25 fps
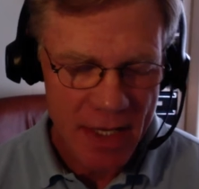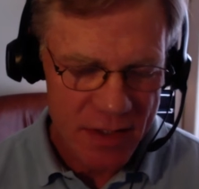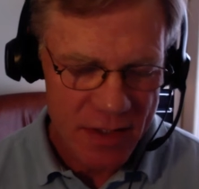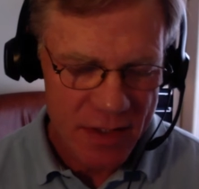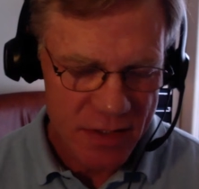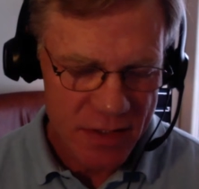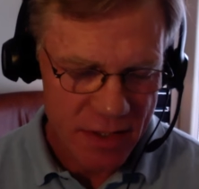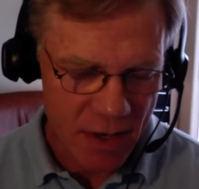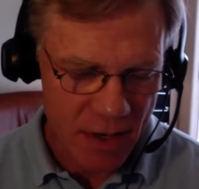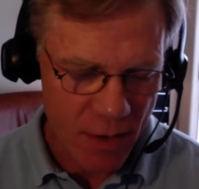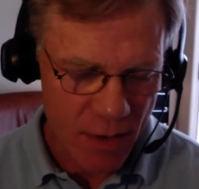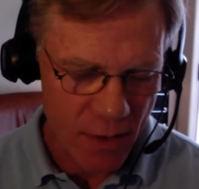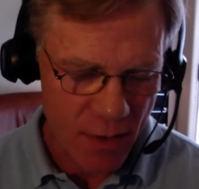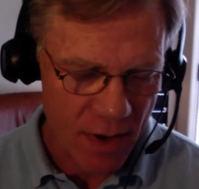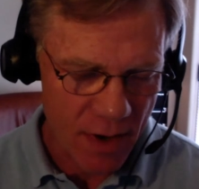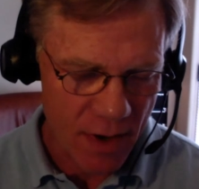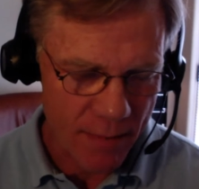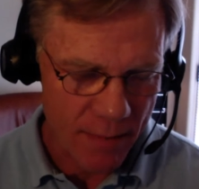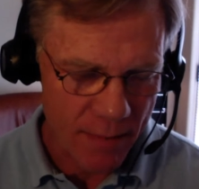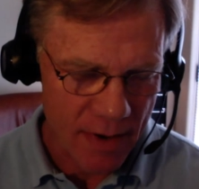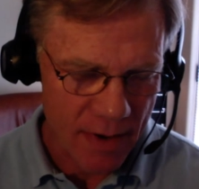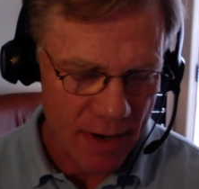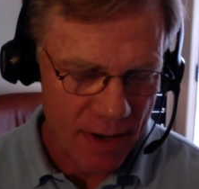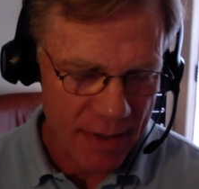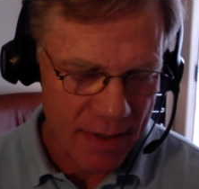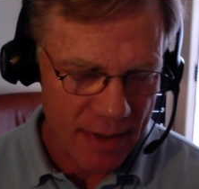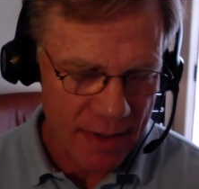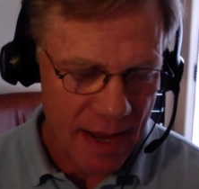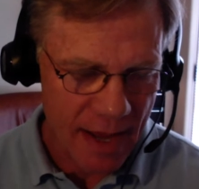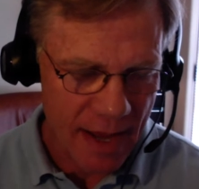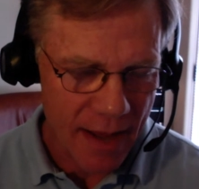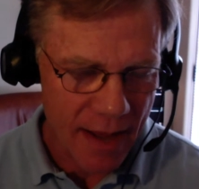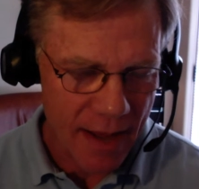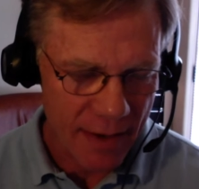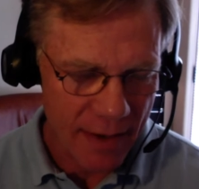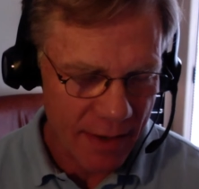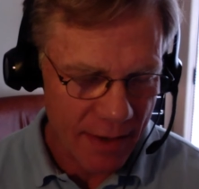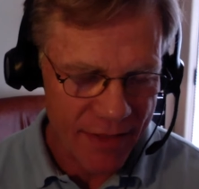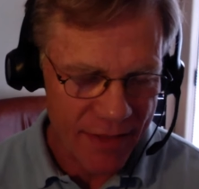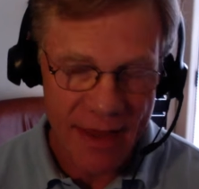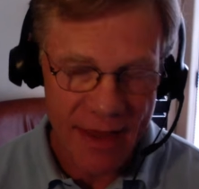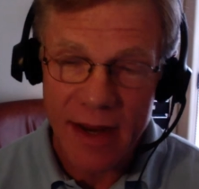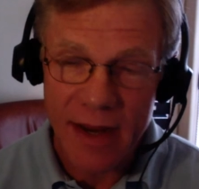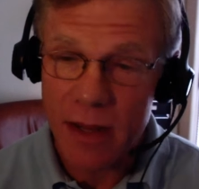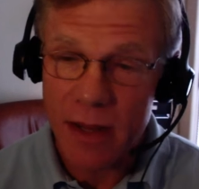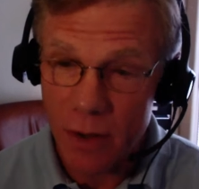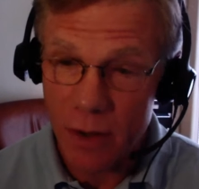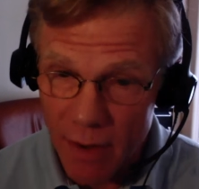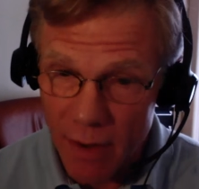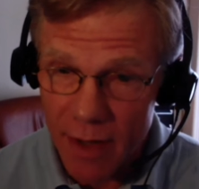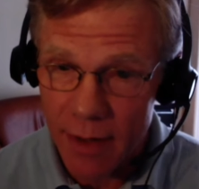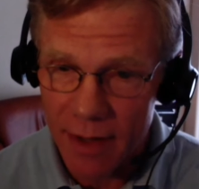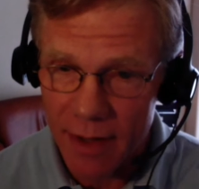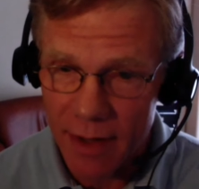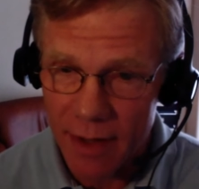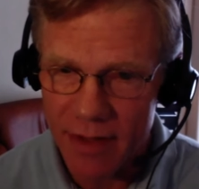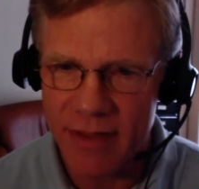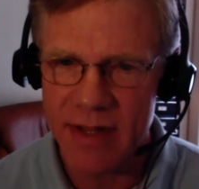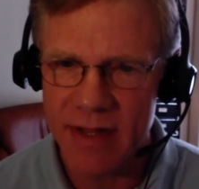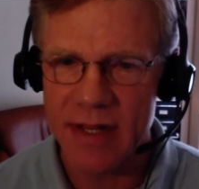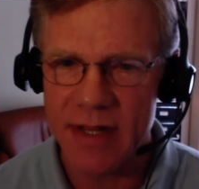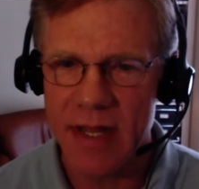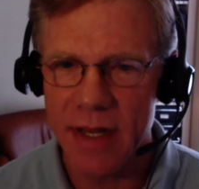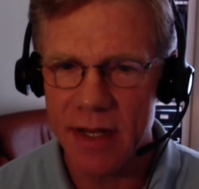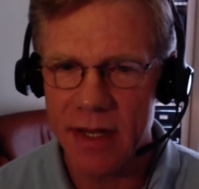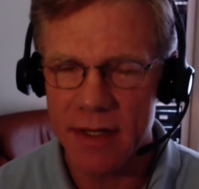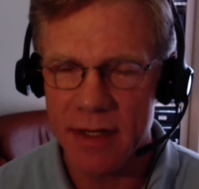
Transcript: So, yeah, thank you. I think that